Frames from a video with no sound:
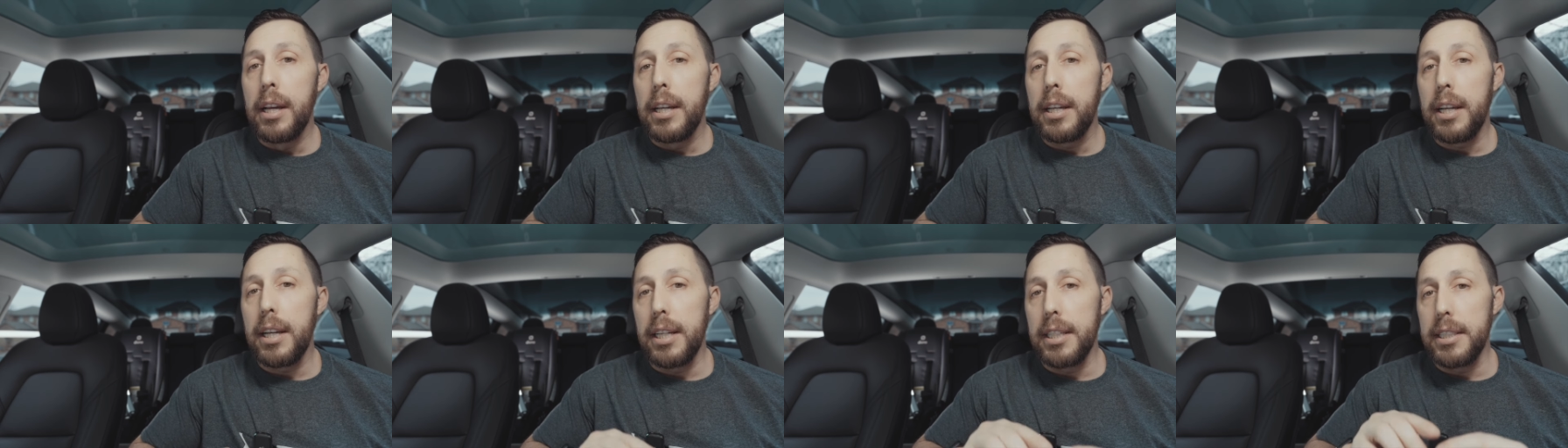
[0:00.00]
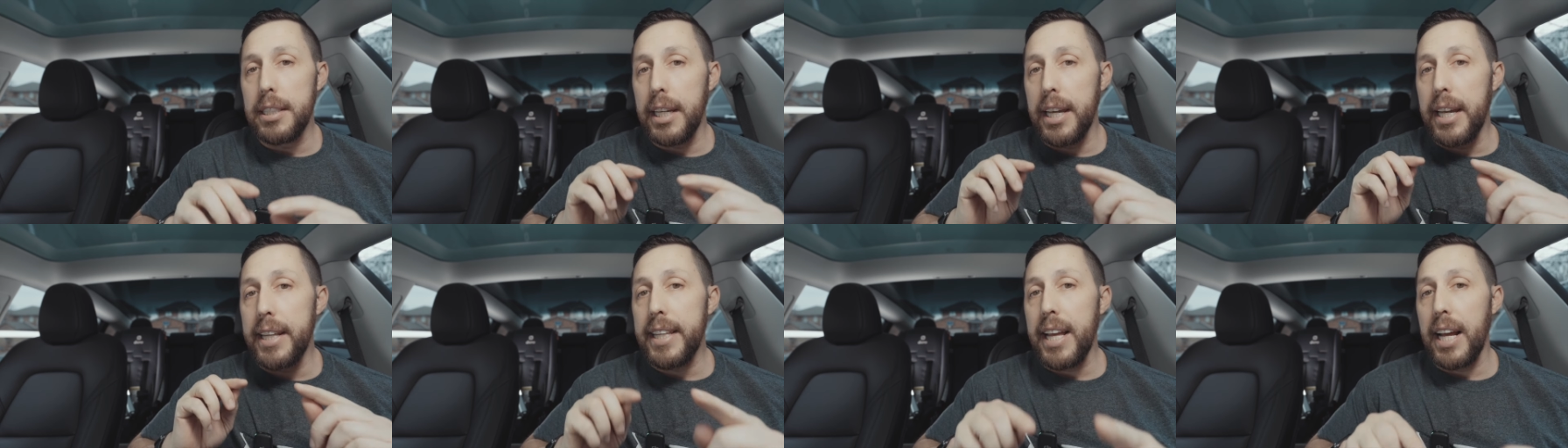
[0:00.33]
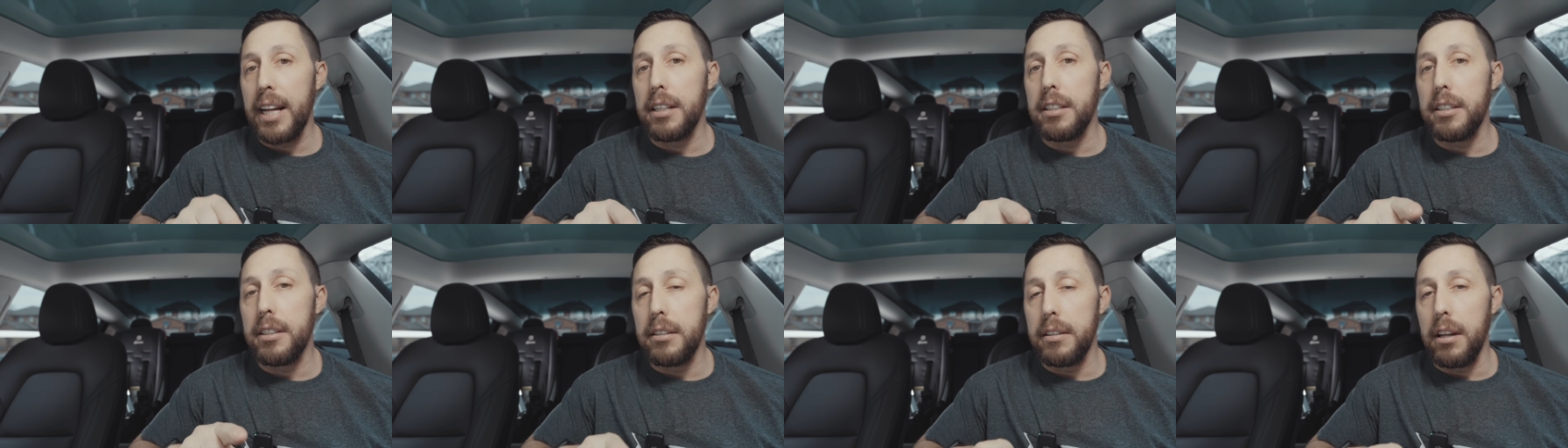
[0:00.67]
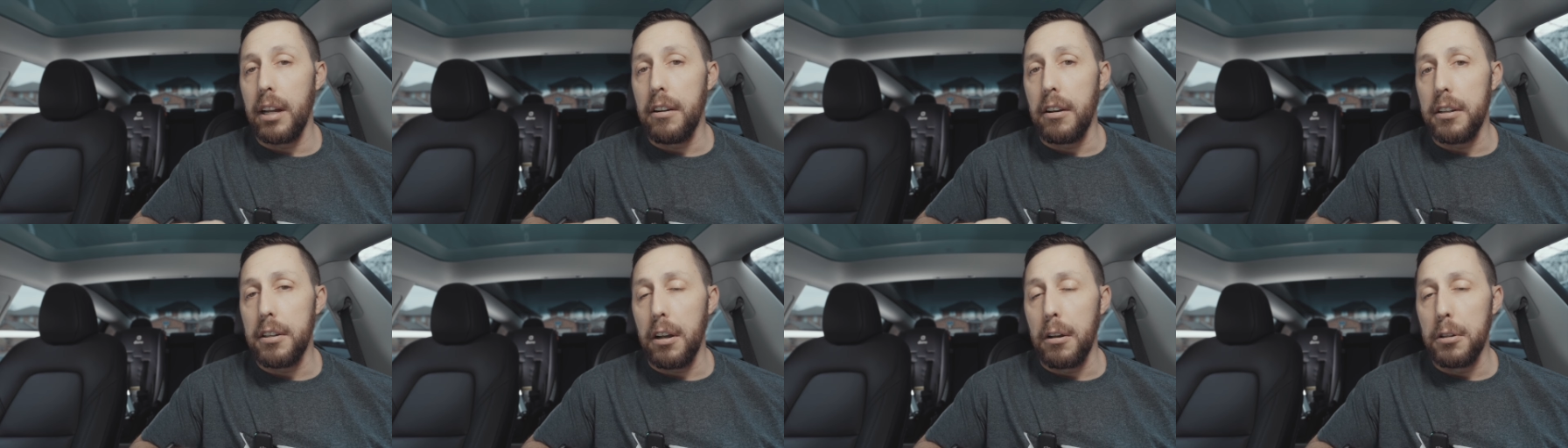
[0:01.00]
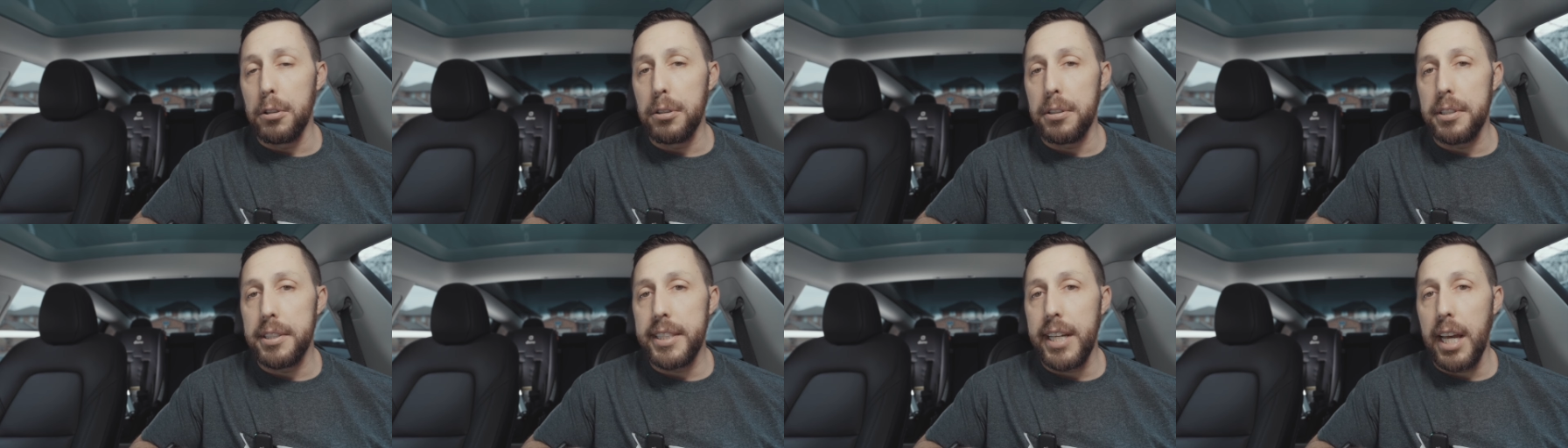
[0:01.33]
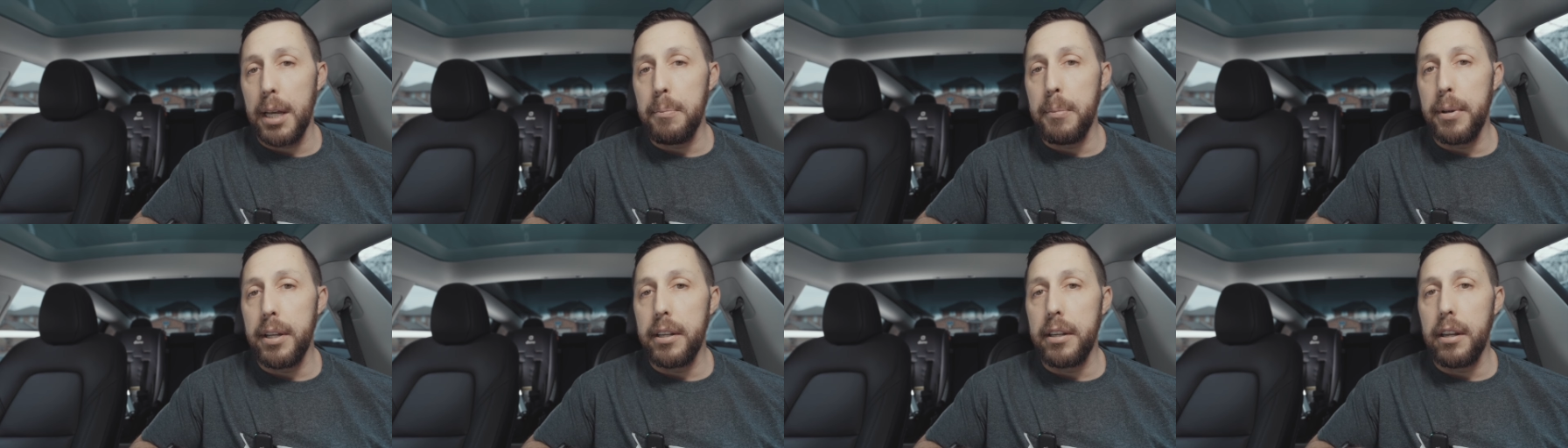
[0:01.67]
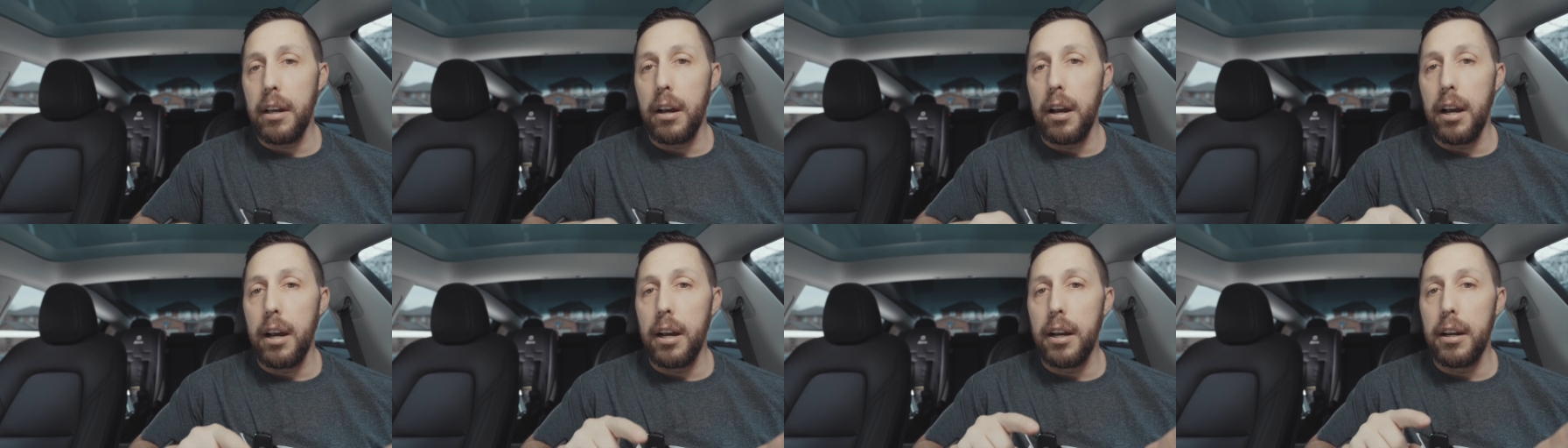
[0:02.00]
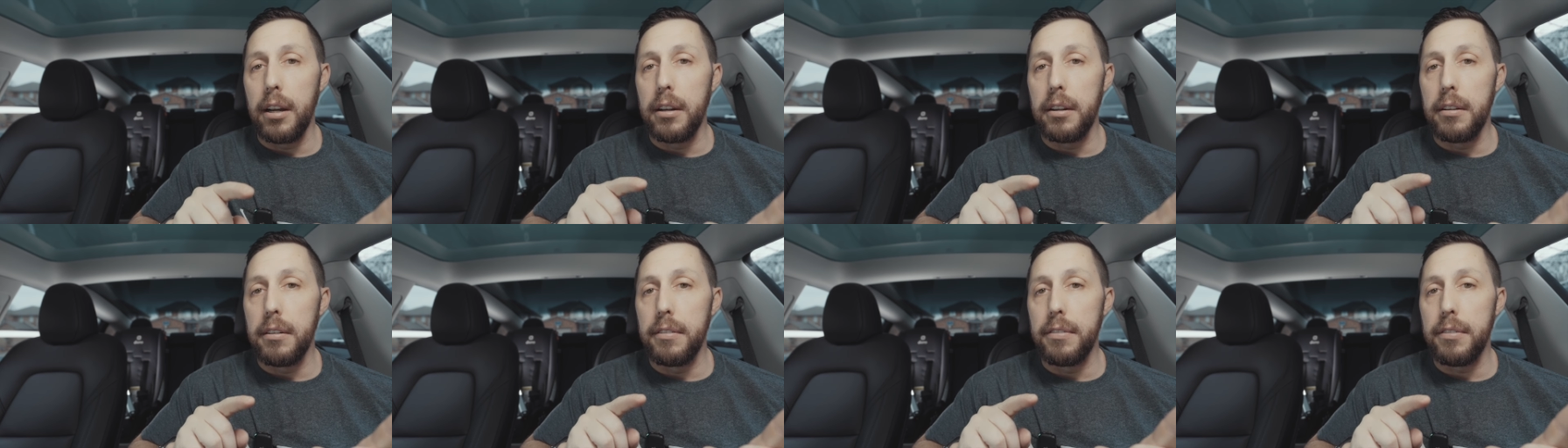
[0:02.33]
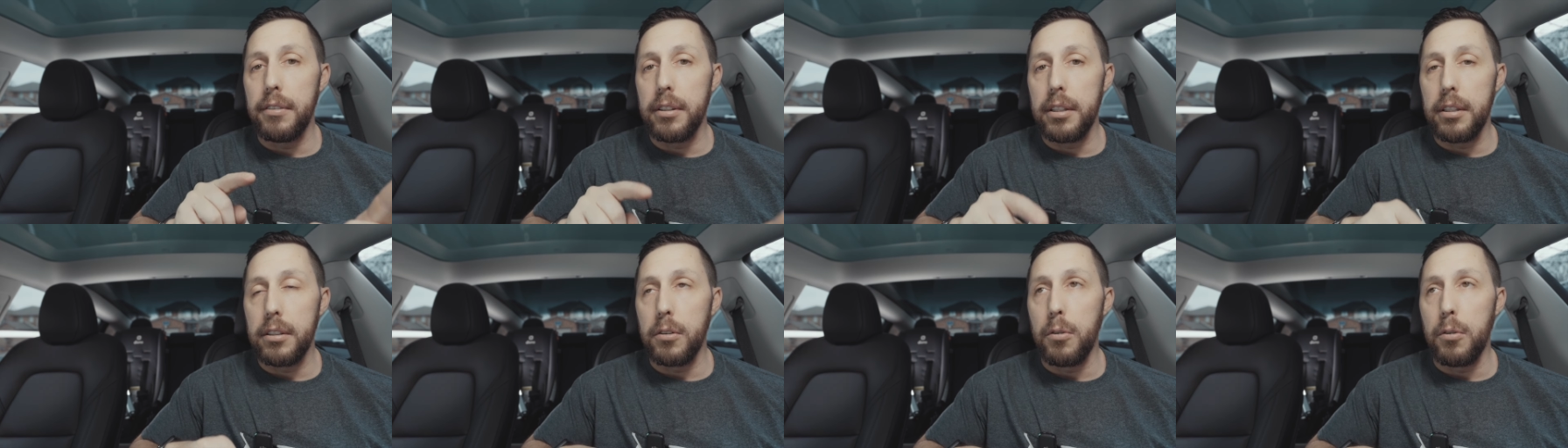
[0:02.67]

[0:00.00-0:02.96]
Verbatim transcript: because in that also segment of